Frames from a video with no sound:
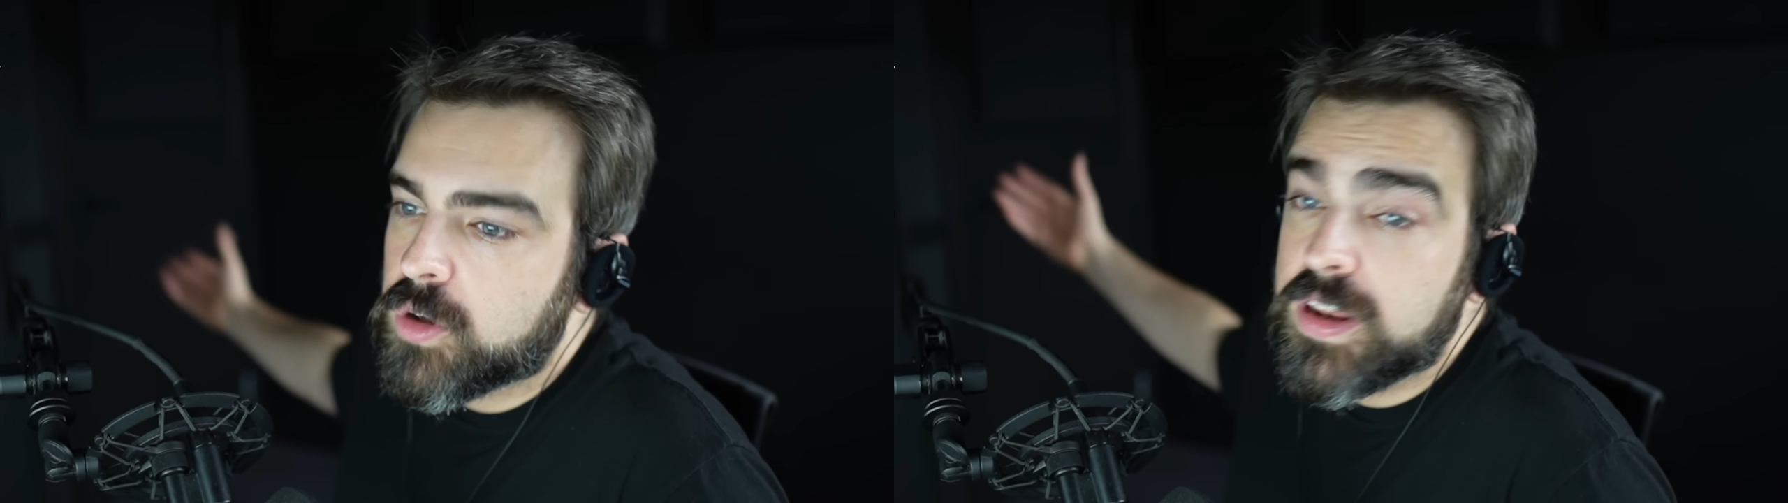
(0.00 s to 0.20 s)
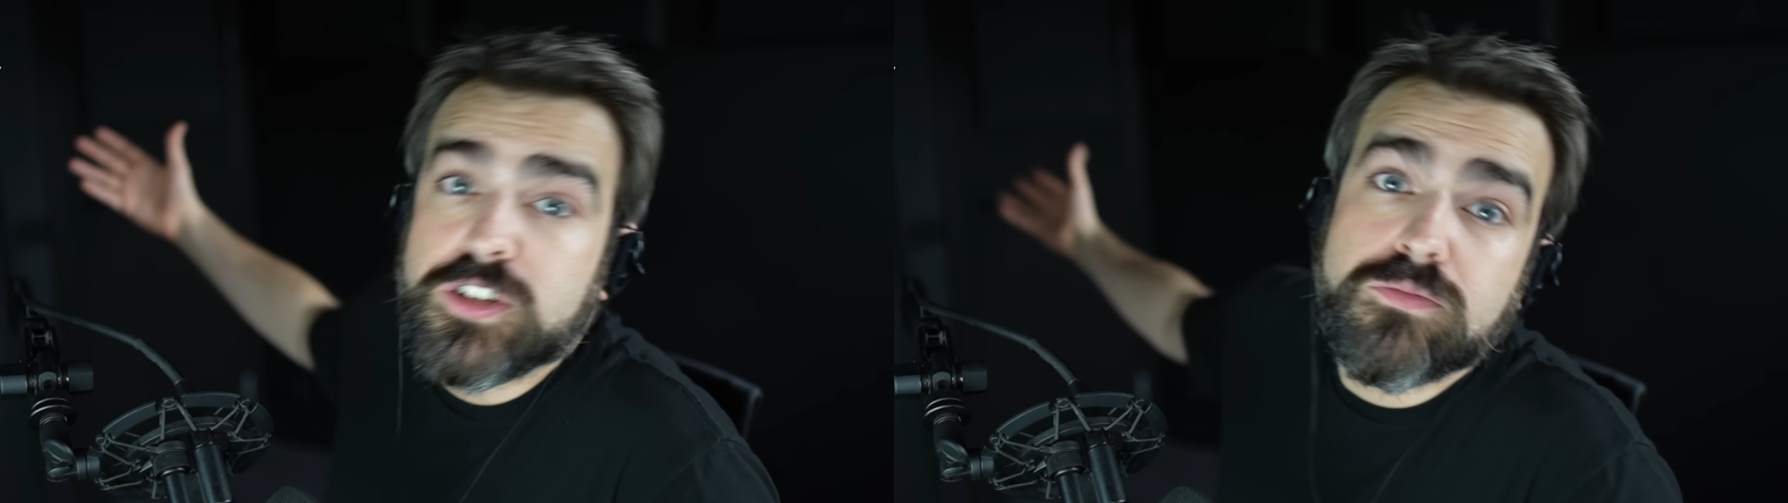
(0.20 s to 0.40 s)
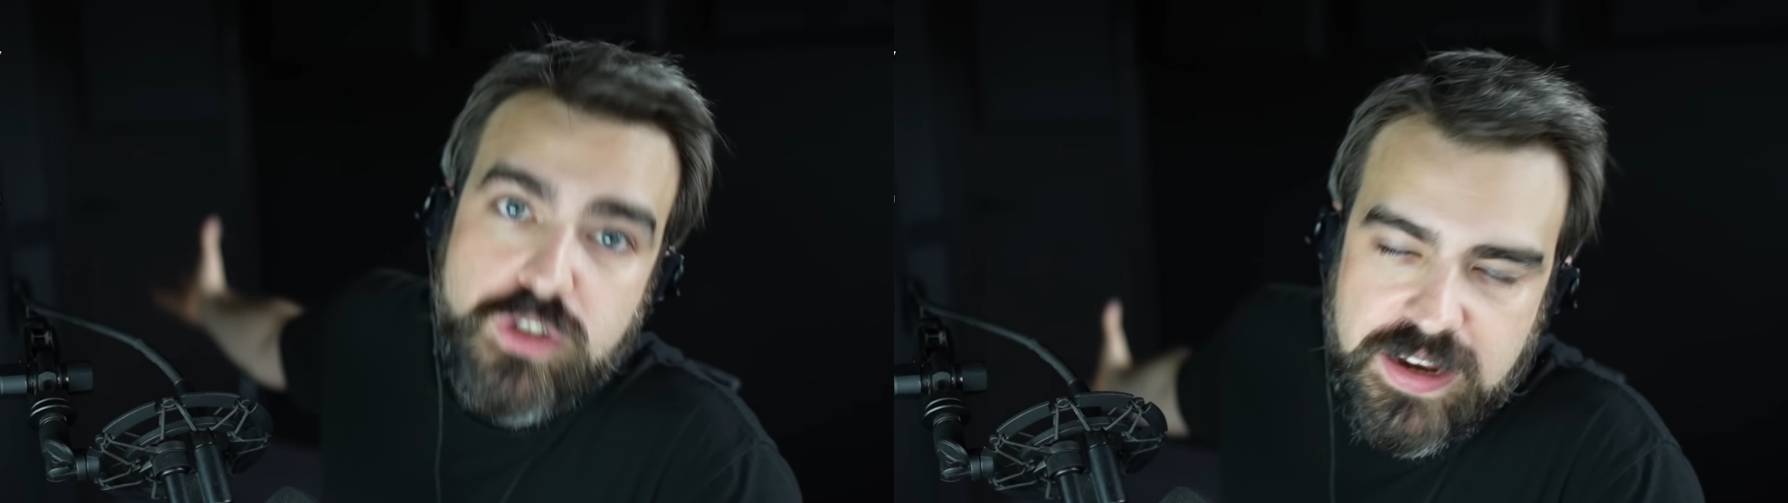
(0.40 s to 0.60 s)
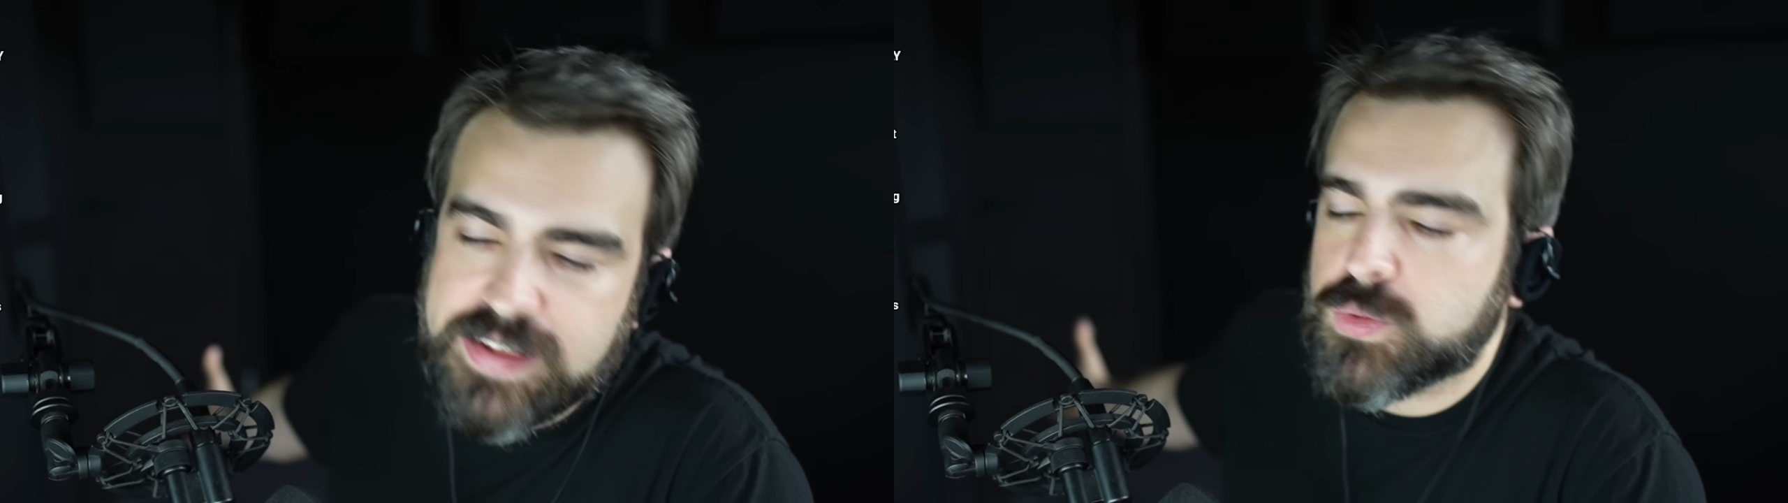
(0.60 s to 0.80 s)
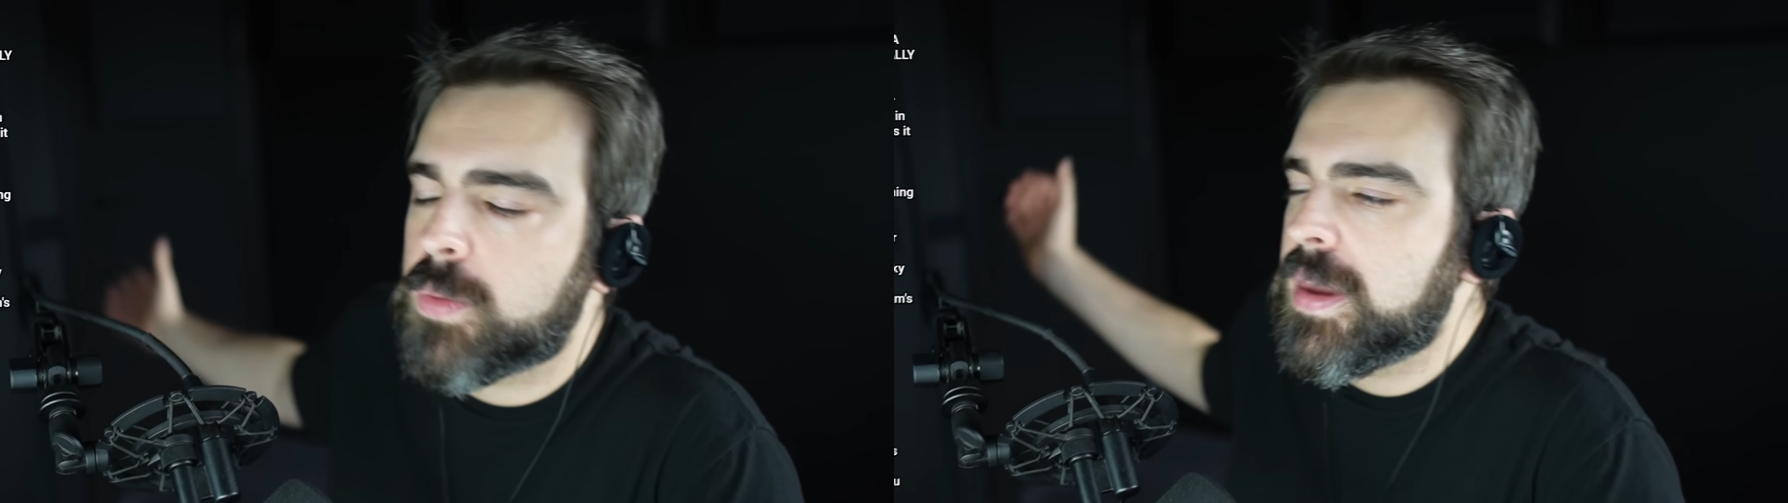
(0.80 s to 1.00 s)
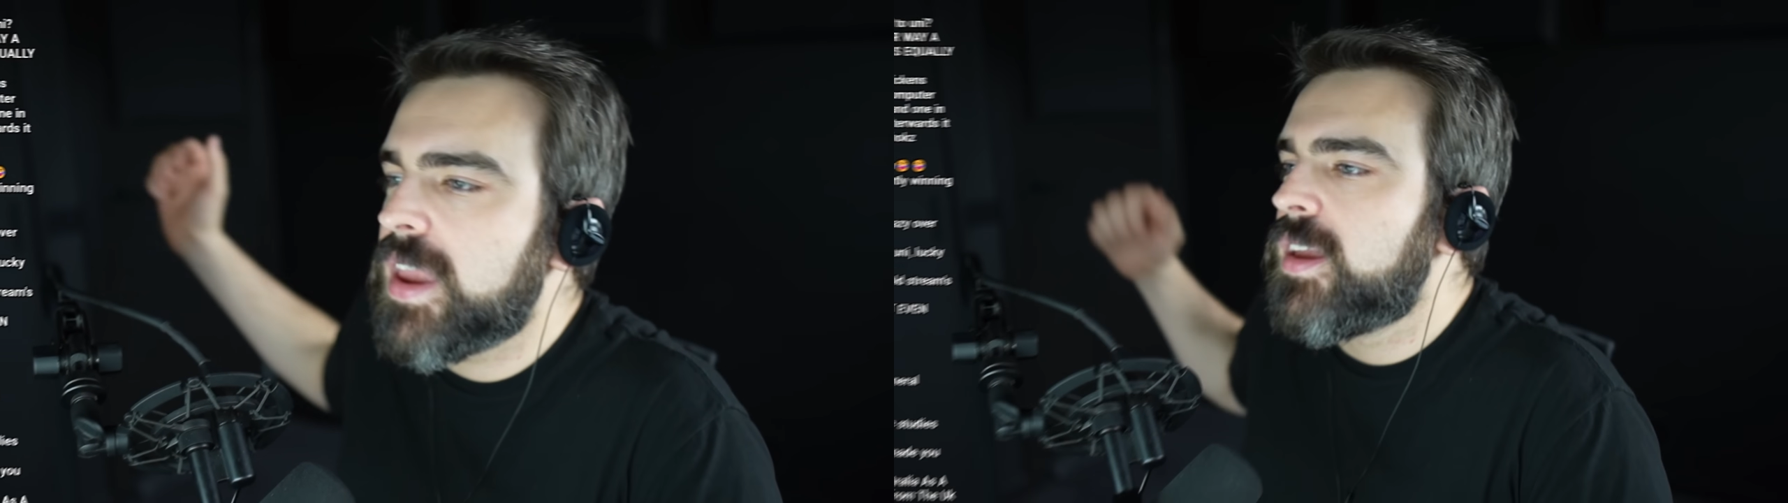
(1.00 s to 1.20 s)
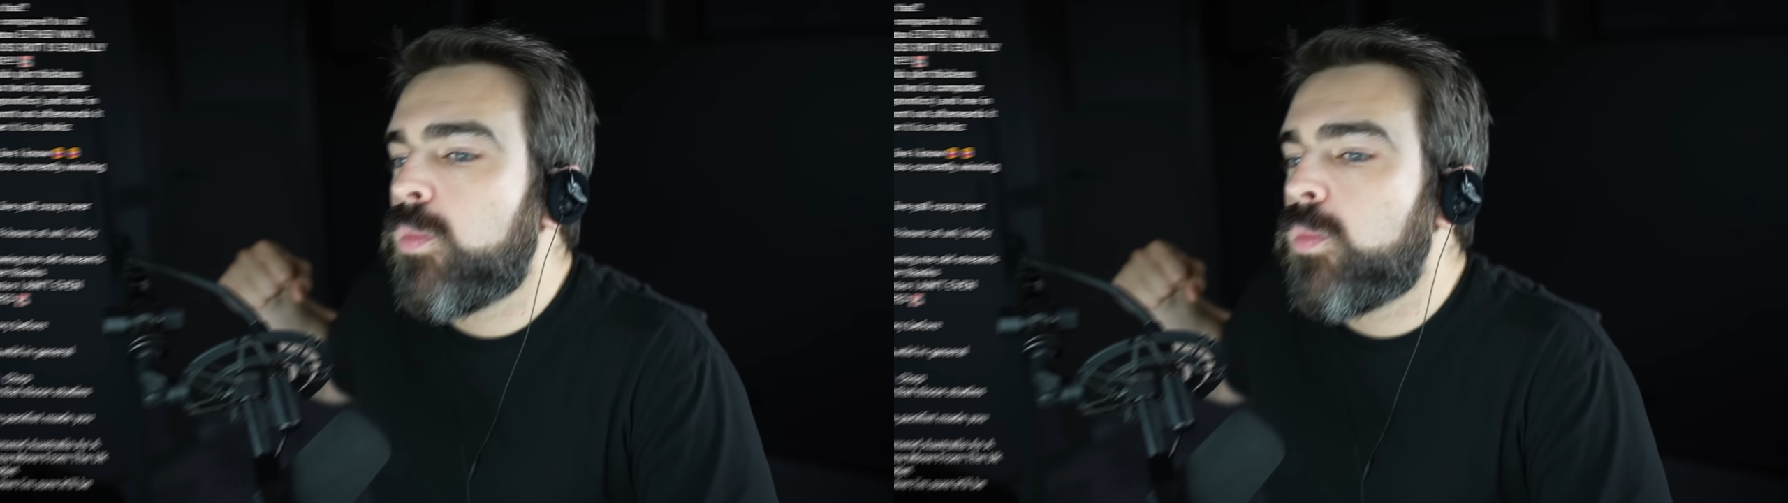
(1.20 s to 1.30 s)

at least she lives with me,